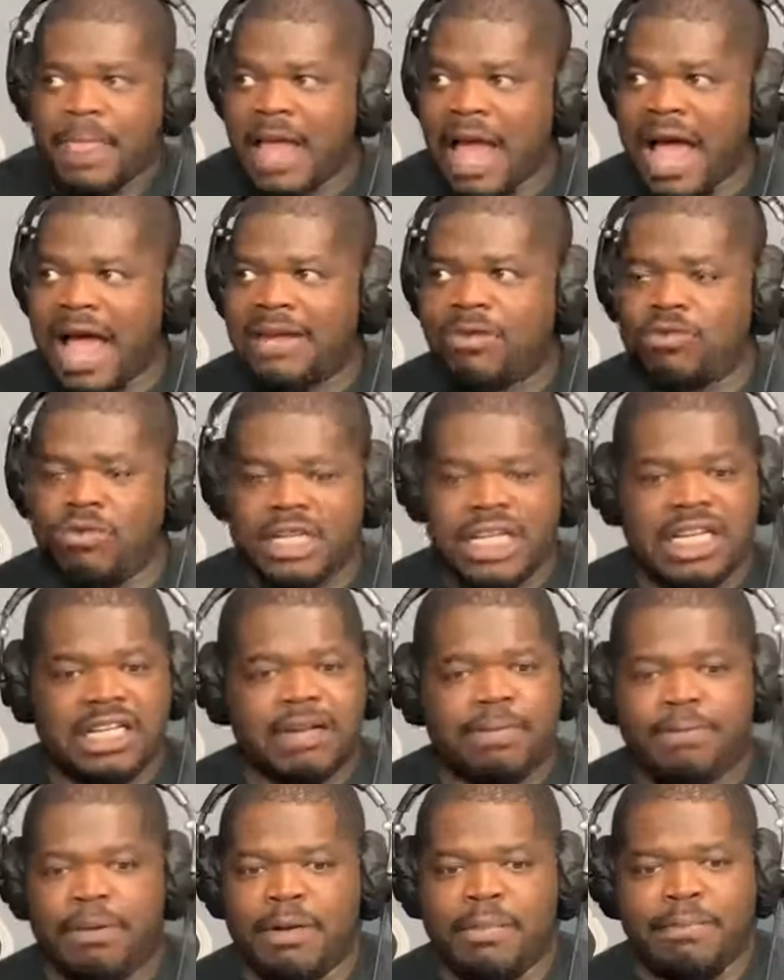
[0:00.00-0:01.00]
I don't need
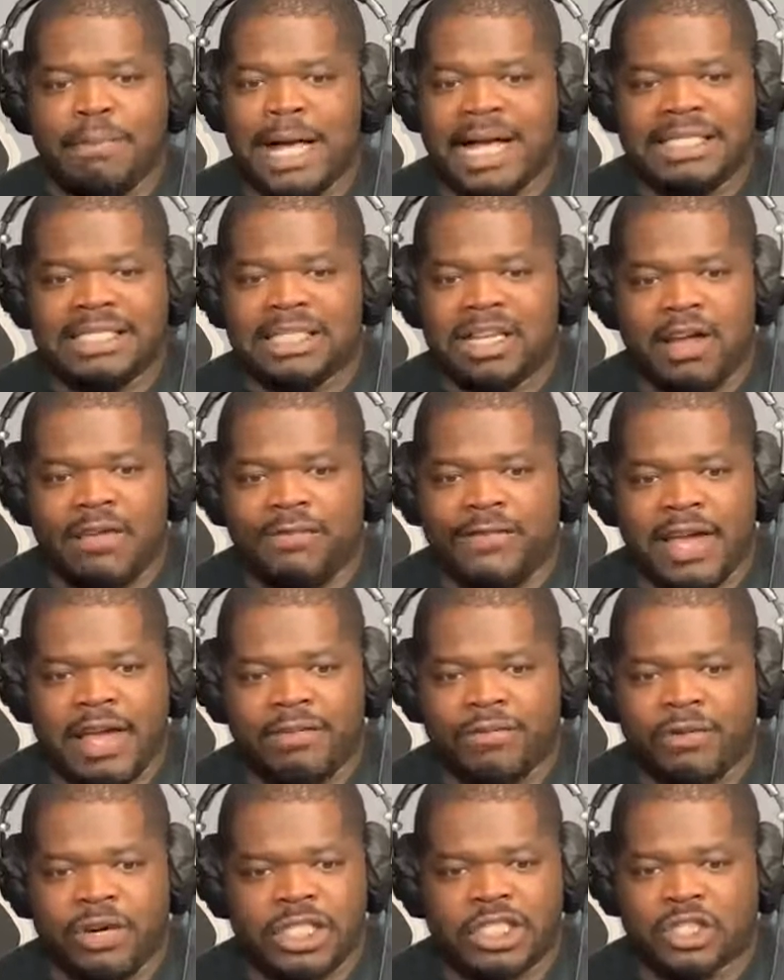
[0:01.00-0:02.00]
to put myself
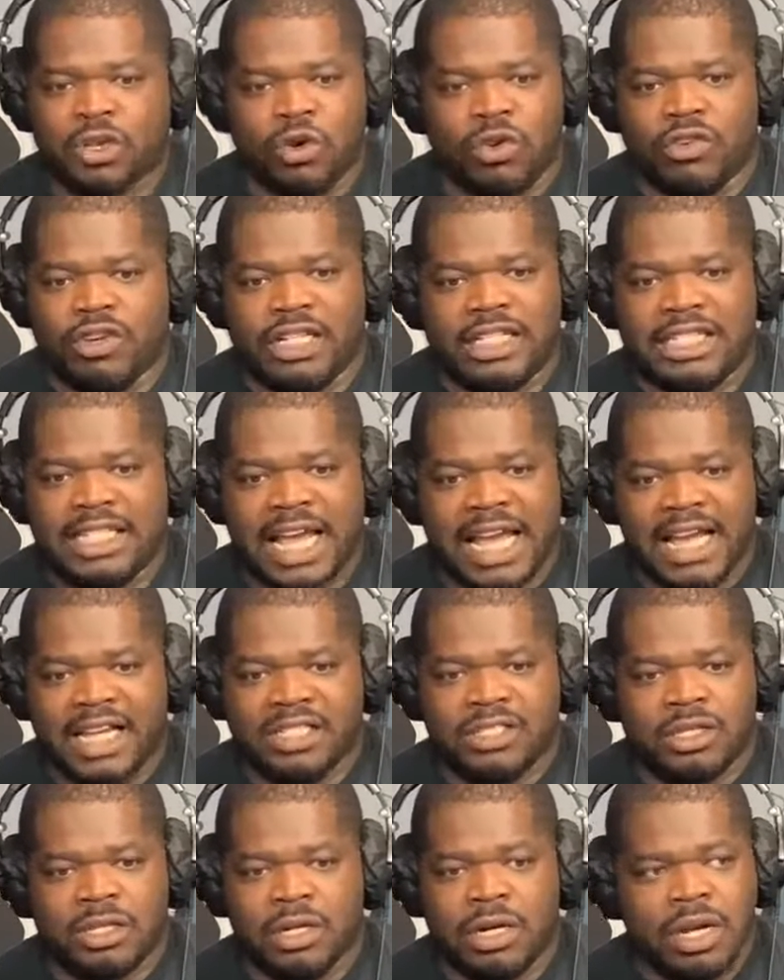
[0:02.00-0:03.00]
at risk or in
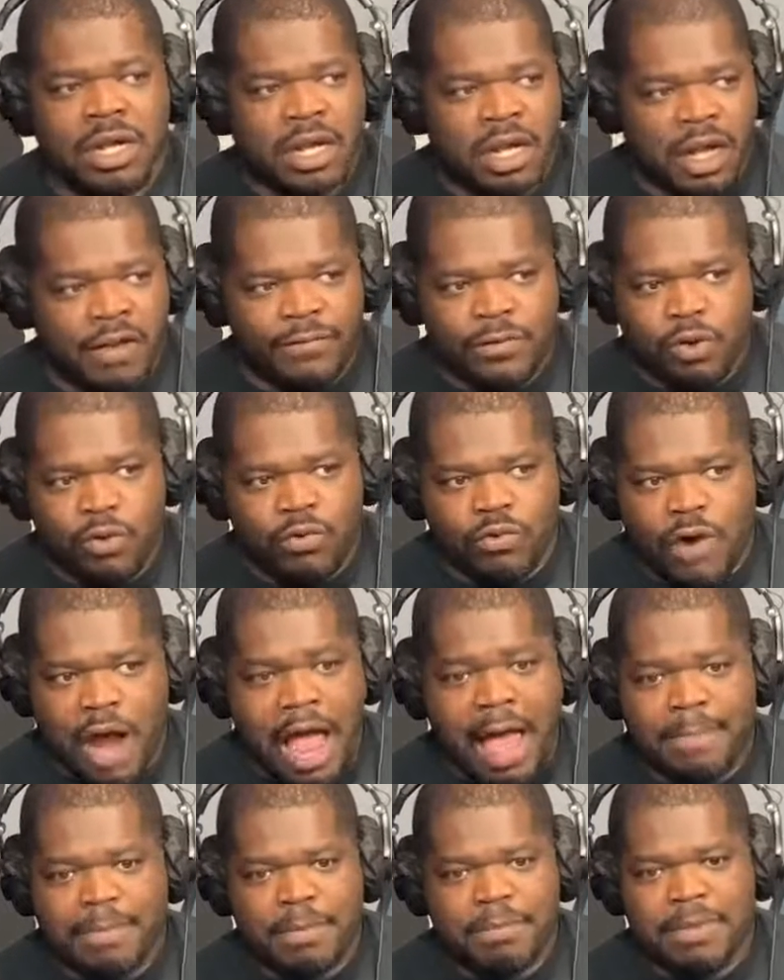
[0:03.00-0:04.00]
danger of you
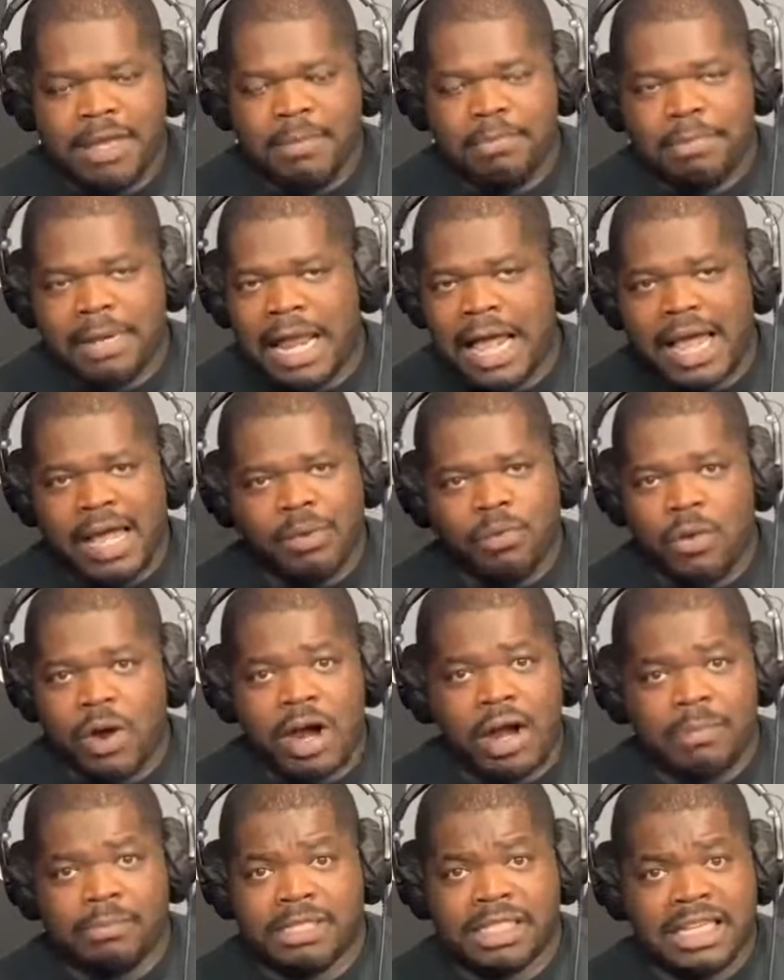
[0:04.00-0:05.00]
robbing me blind
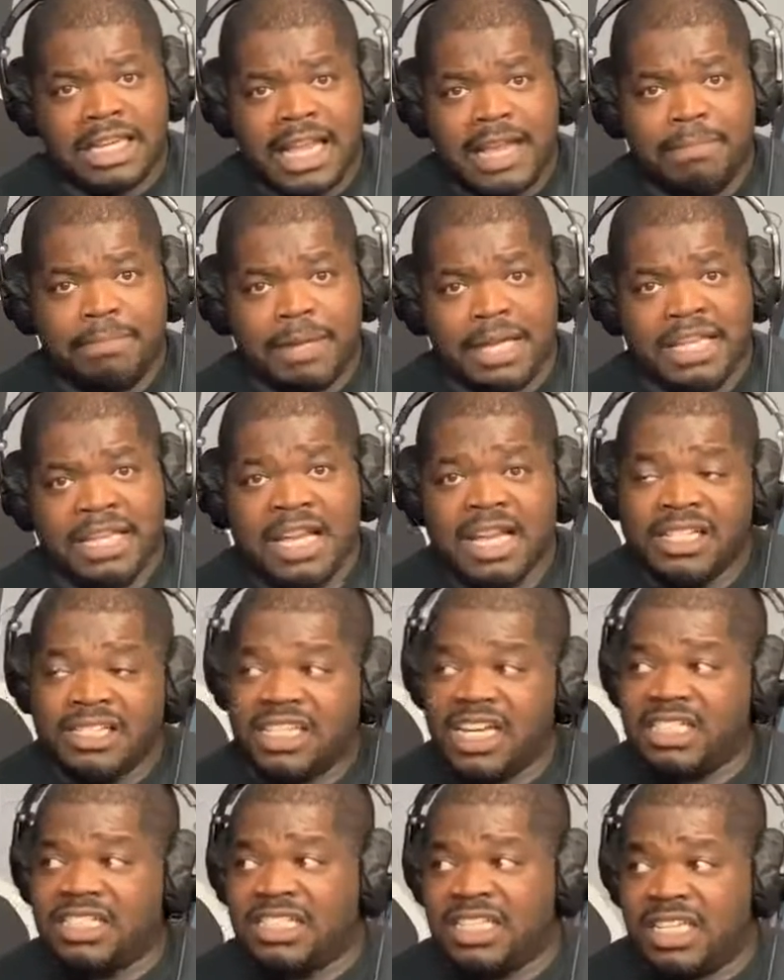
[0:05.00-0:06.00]
while I'm sleeping
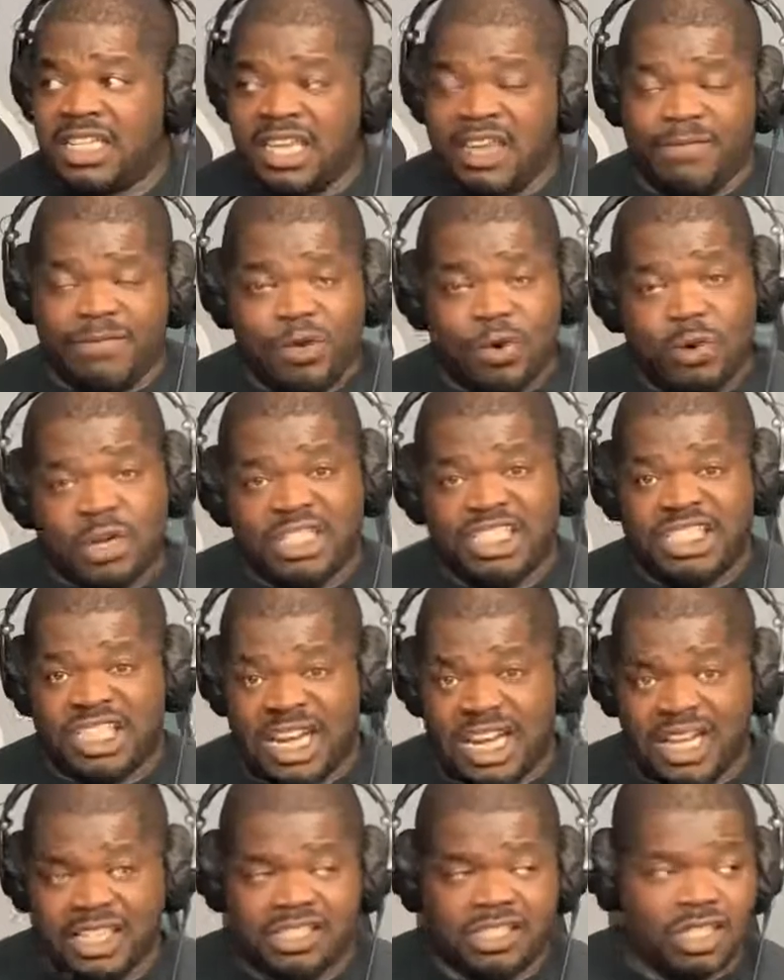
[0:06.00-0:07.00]
just to give you a
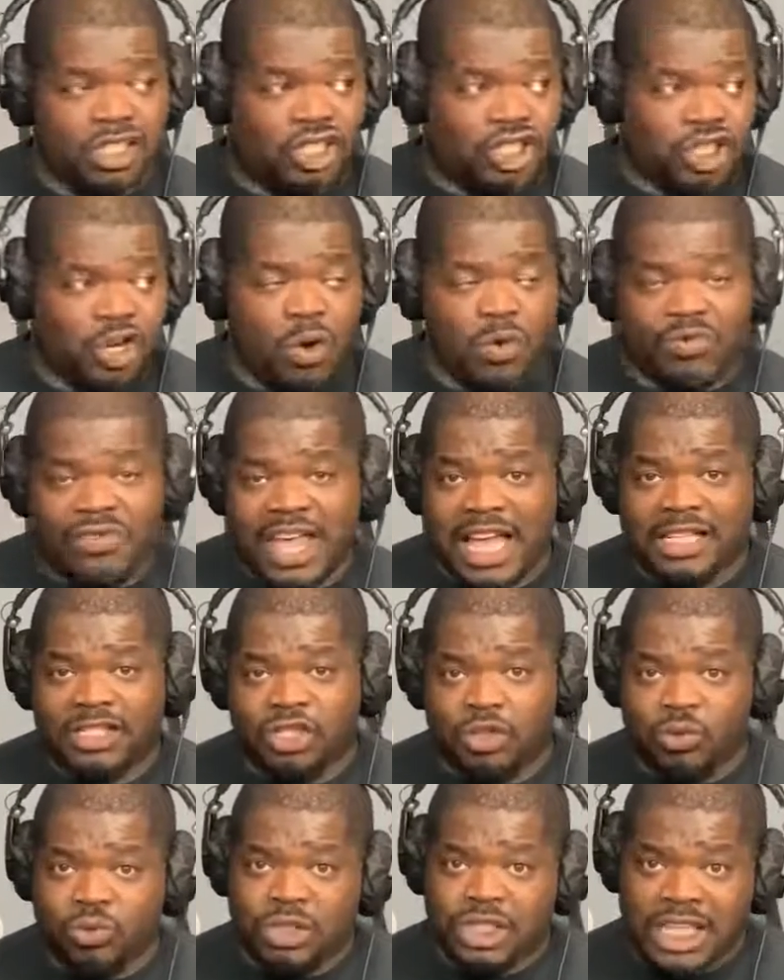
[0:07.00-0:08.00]
chance to show
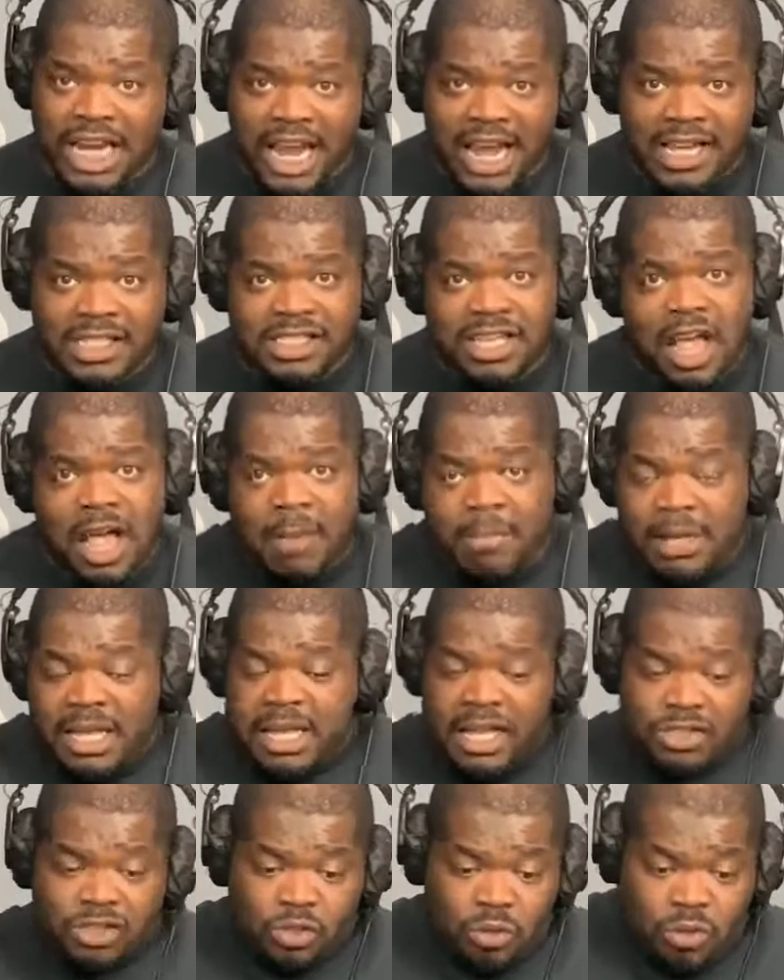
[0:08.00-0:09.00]
that you changed,
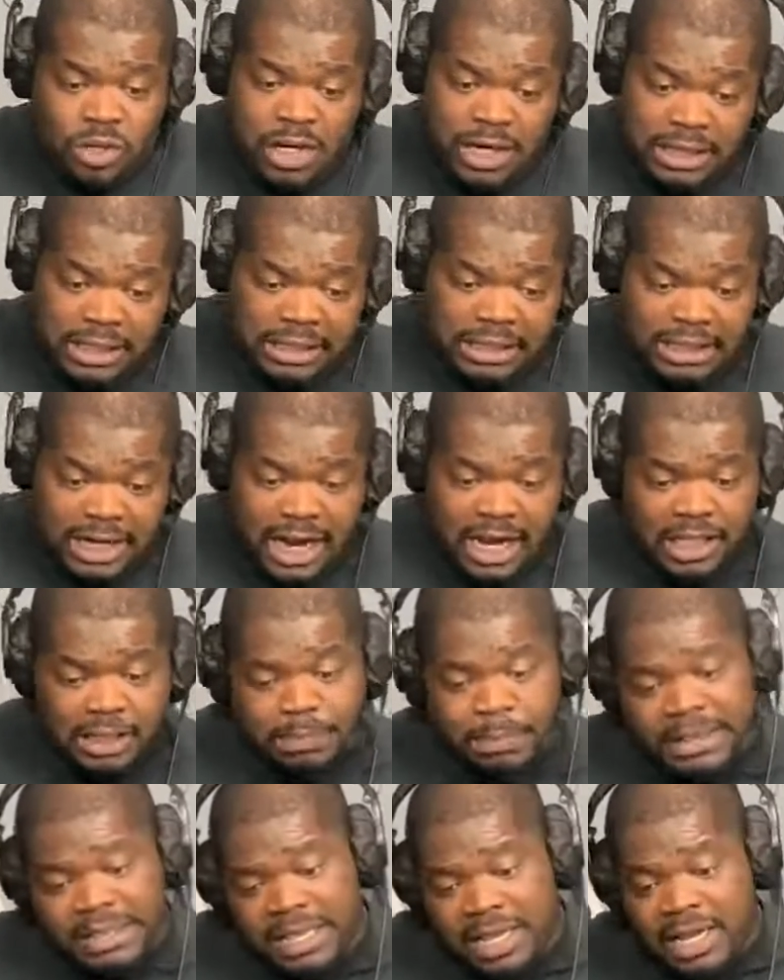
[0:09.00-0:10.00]
because you could have changed,
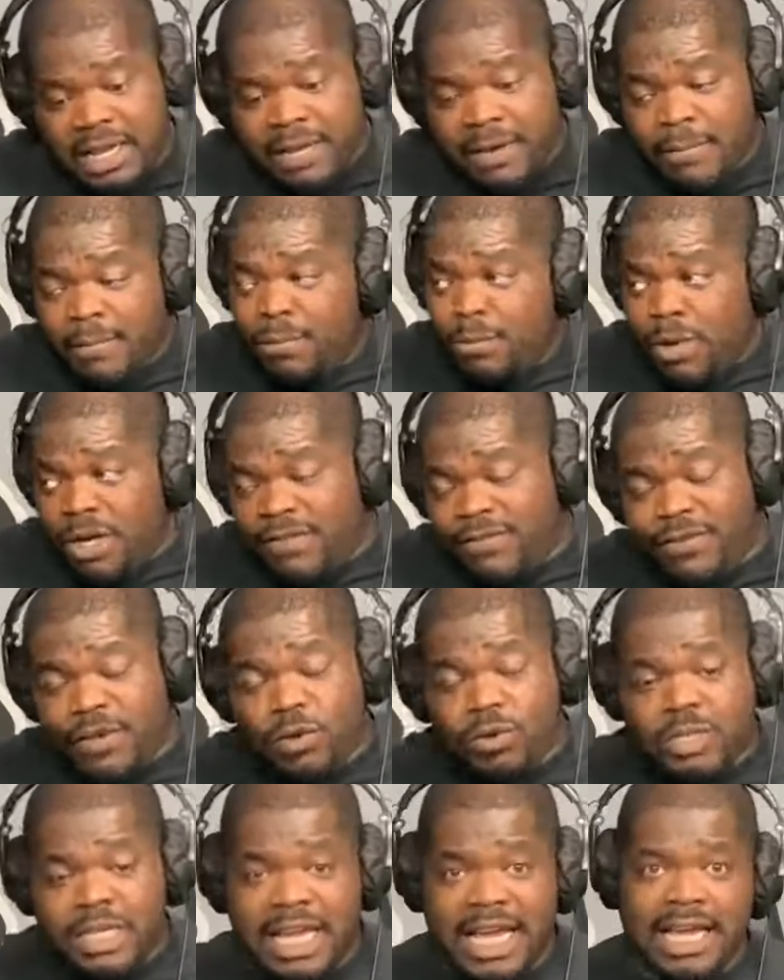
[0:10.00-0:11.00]
but then what if
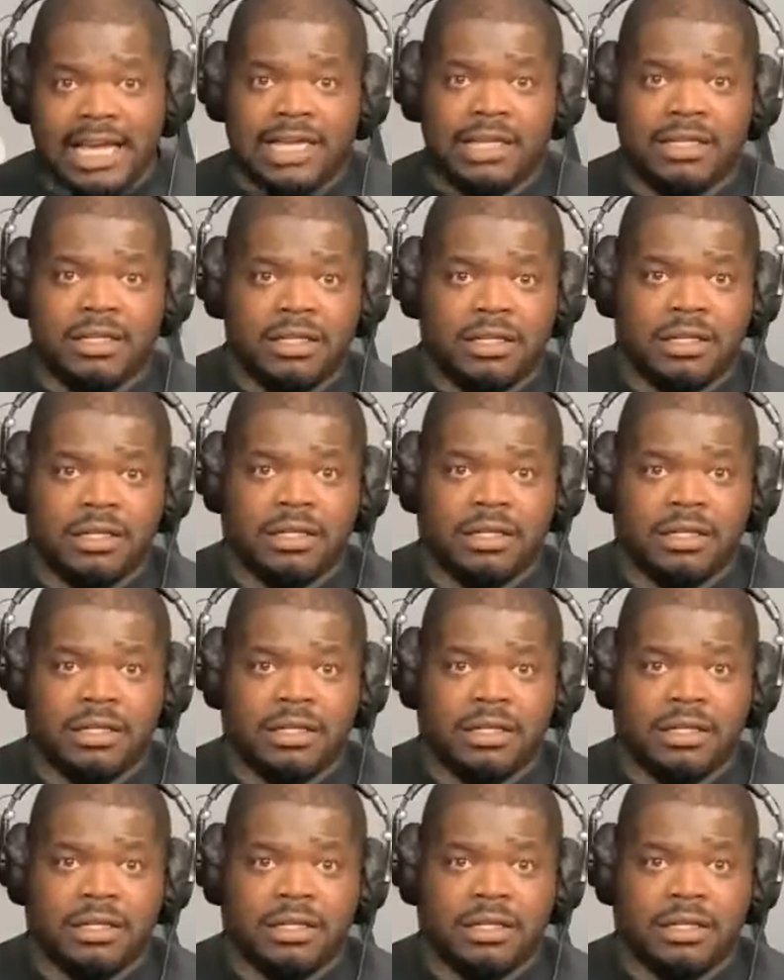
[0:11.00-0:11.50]
you didn't?